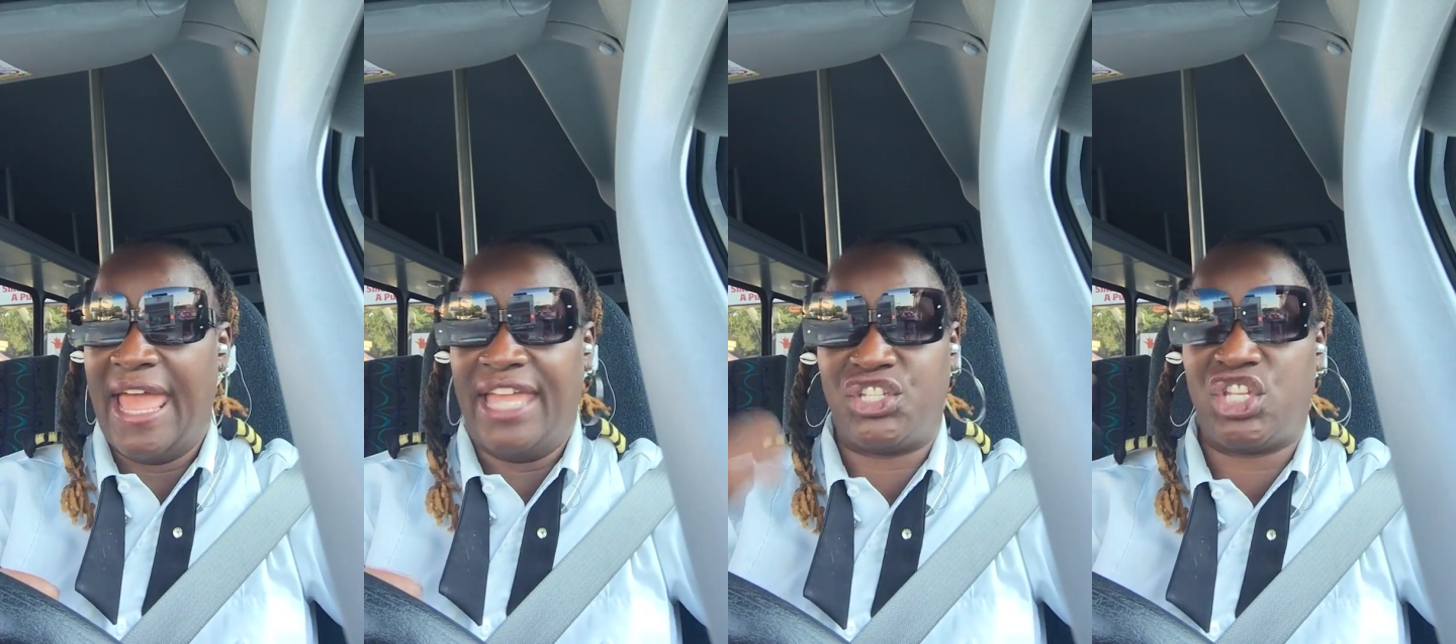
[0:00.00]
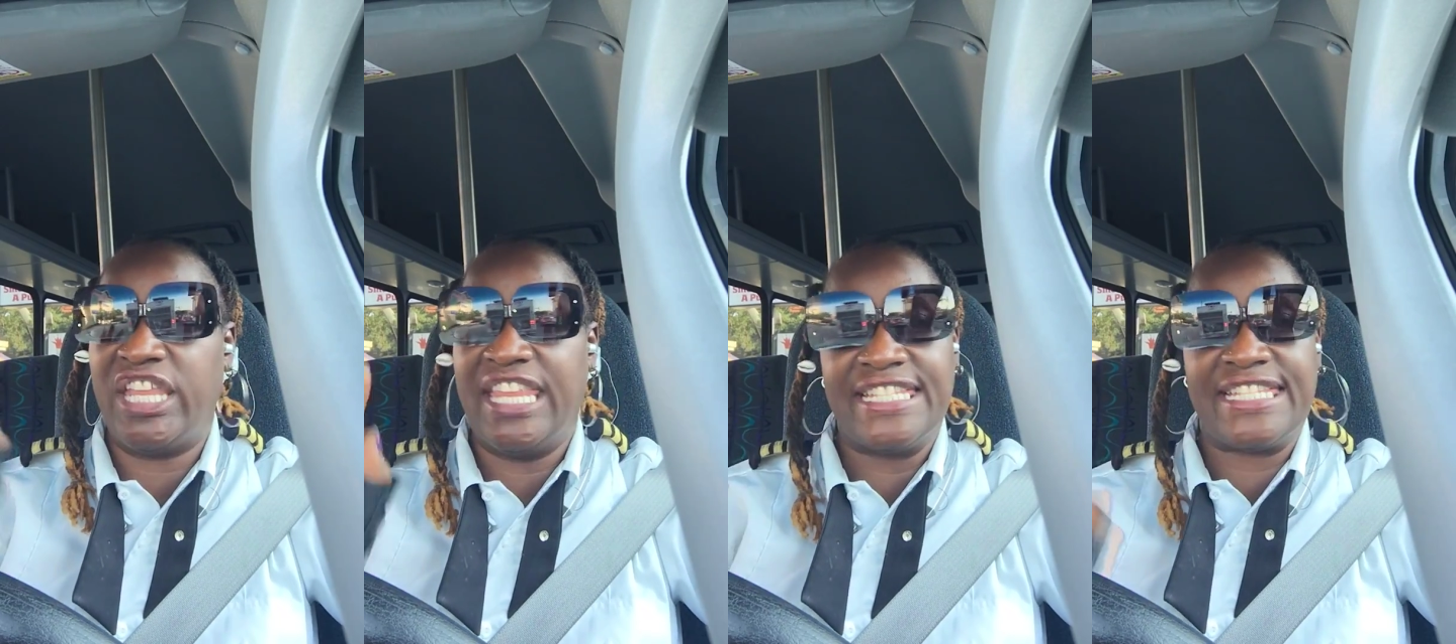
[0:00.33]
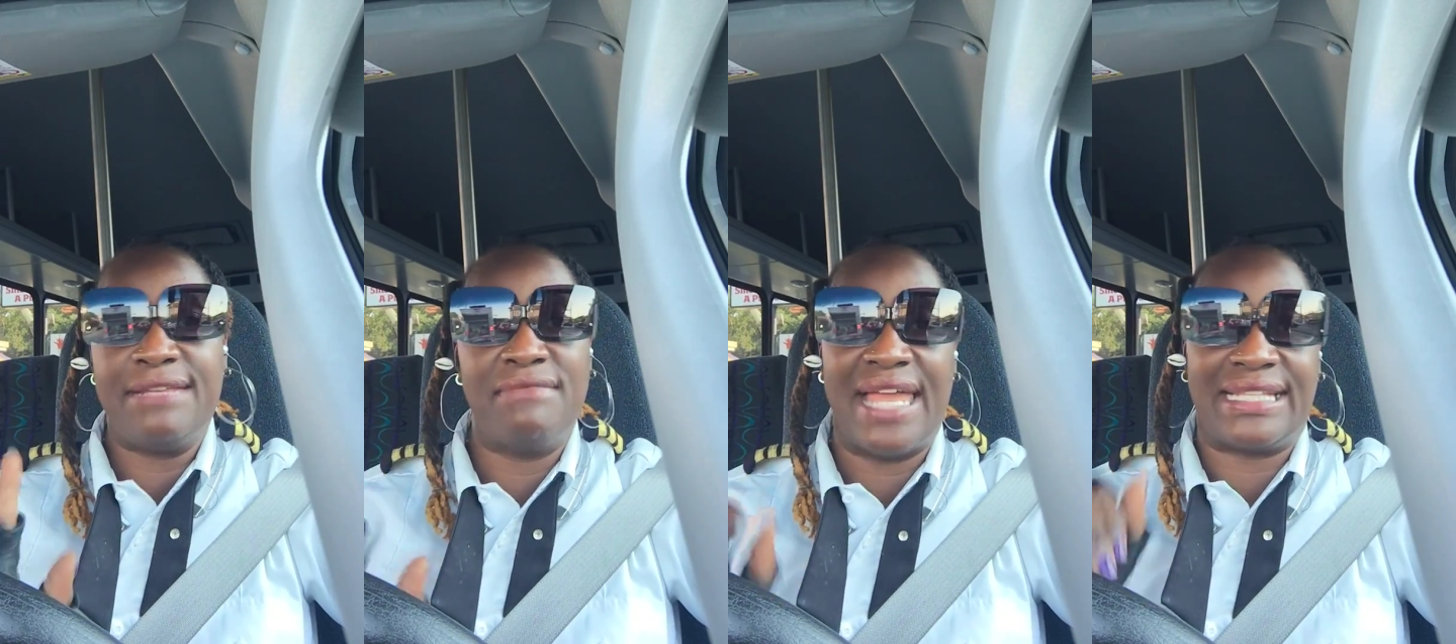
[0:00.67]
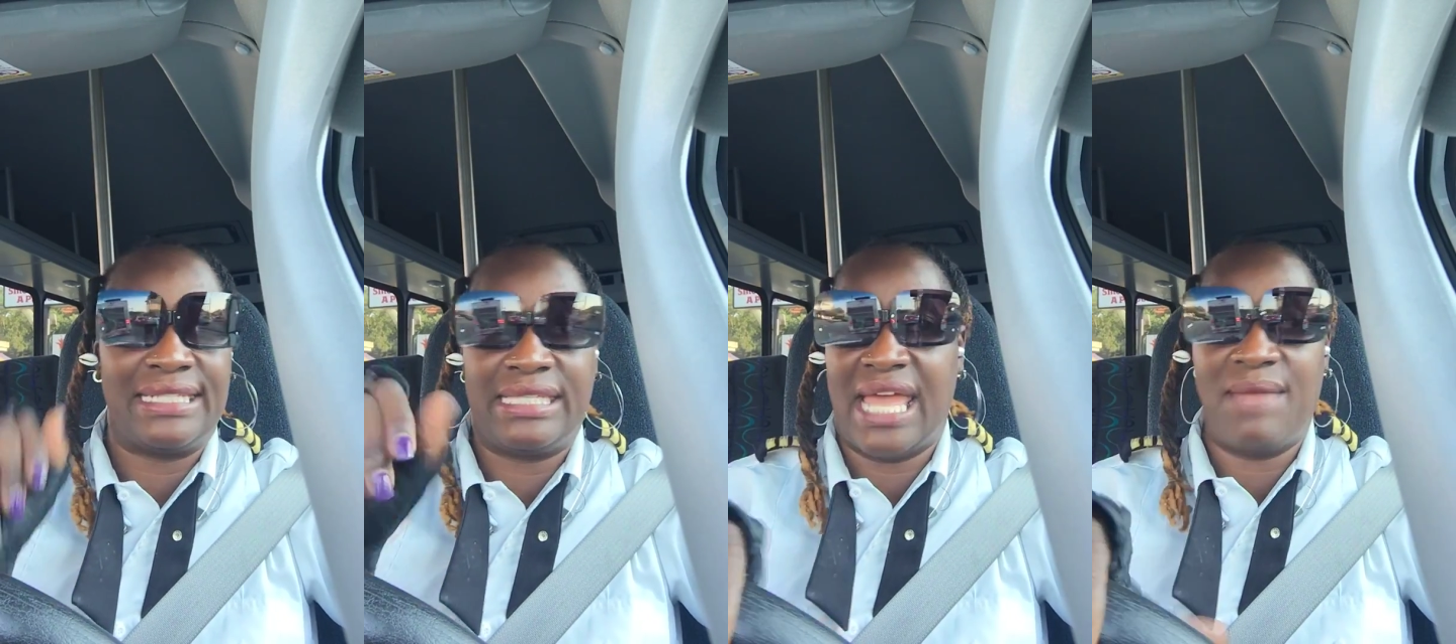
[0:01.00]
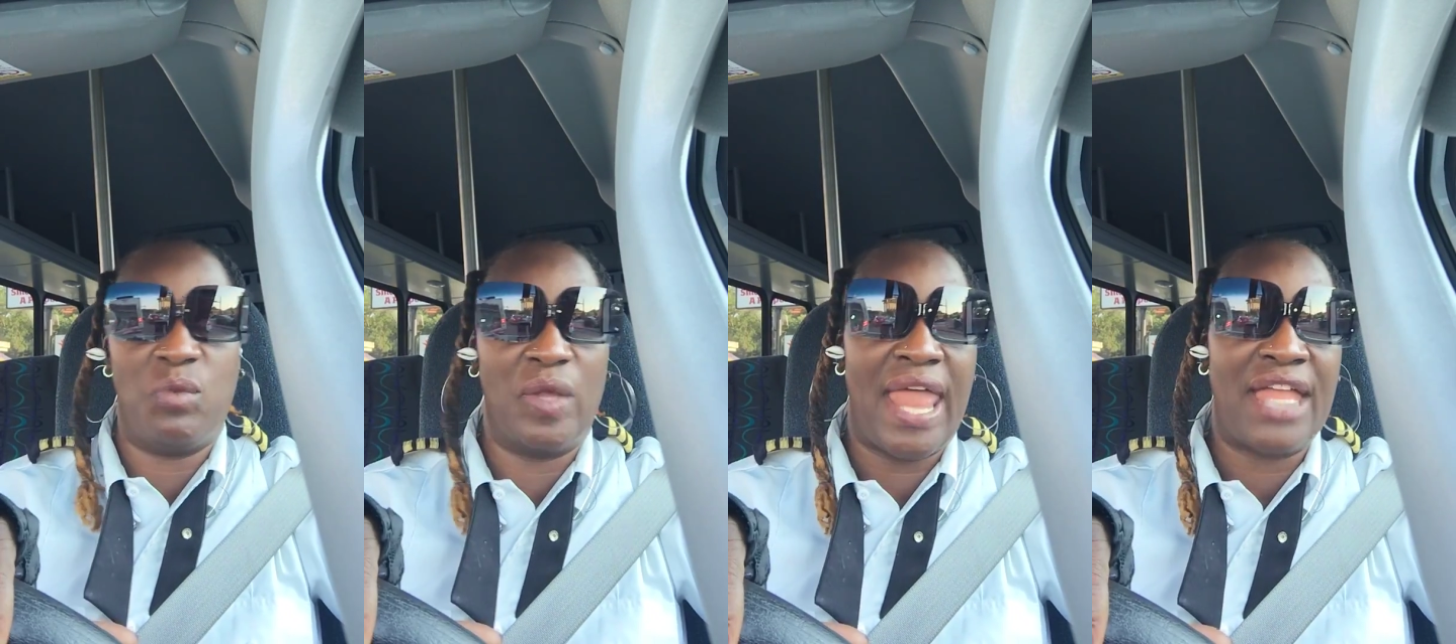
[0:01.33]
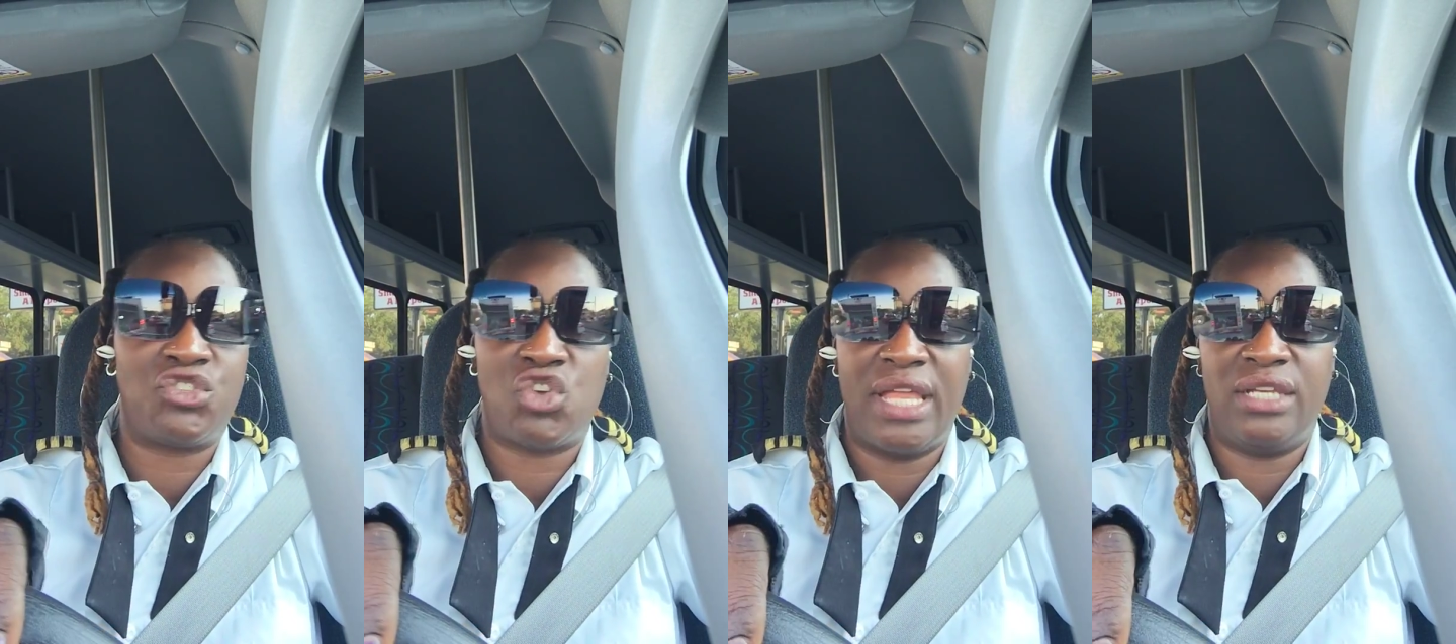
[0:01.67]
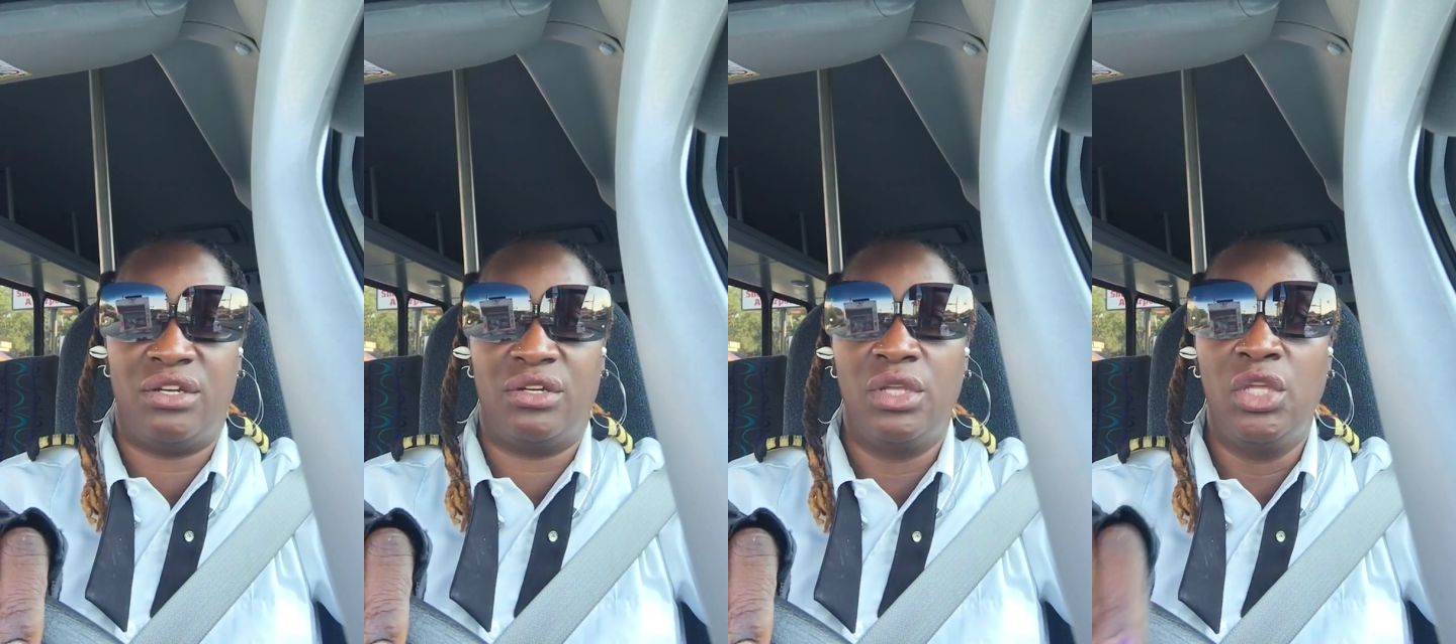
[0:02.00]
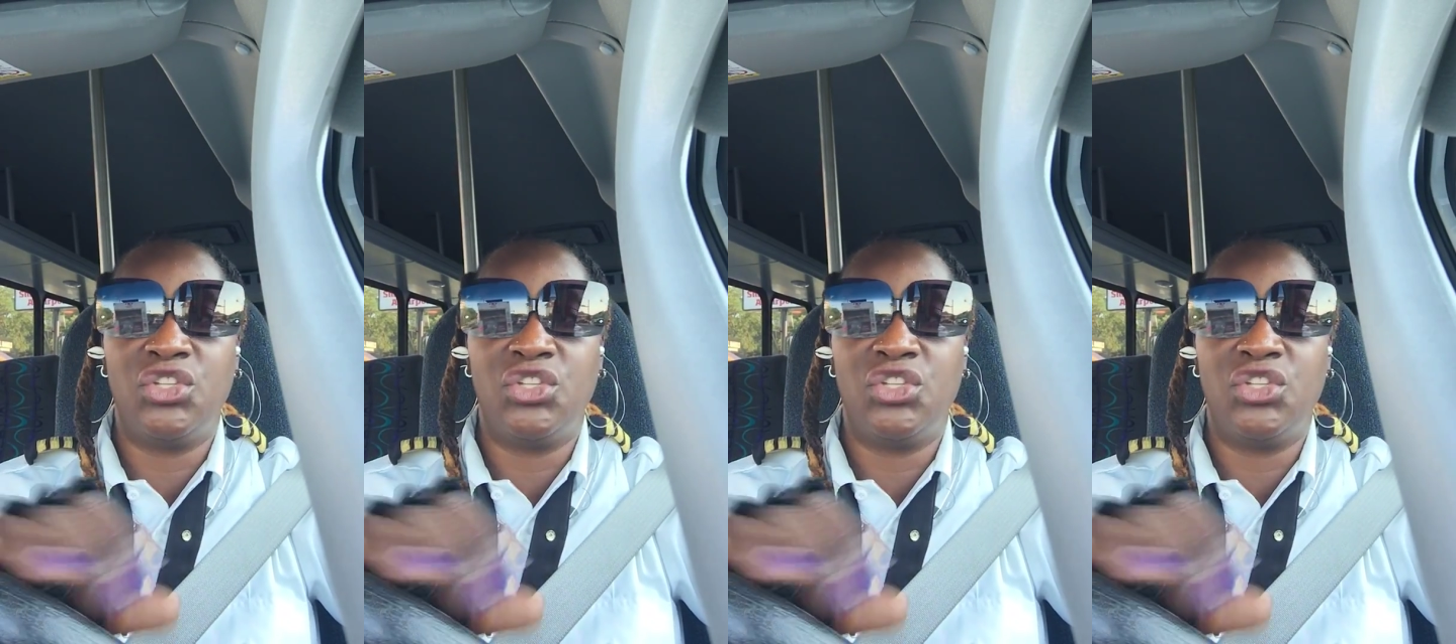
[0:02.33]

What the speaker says: And she didn't seem like the type when I trained her.